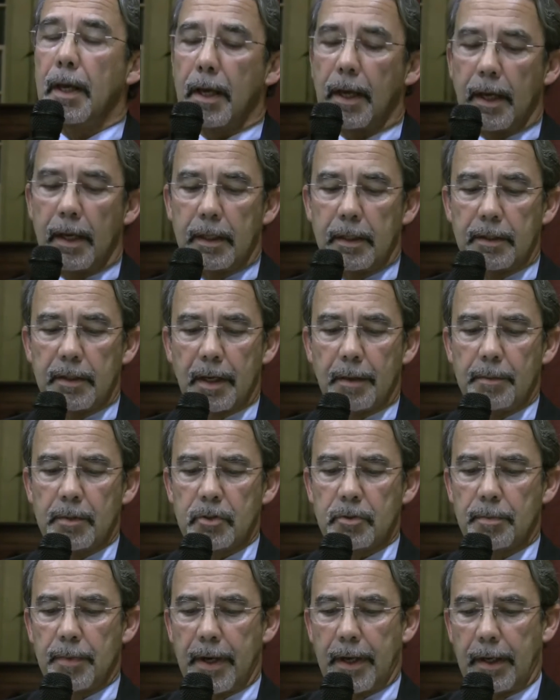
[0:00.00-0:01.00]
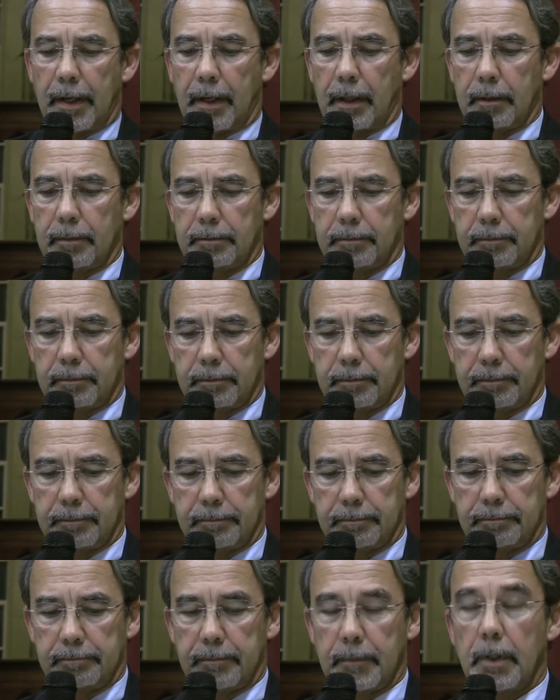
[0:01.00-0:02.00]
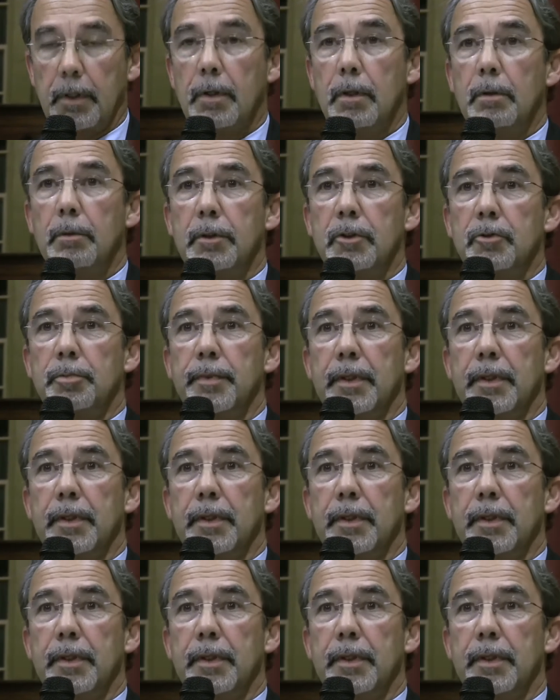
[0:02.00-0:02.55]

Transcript: 8 of them as mayor, which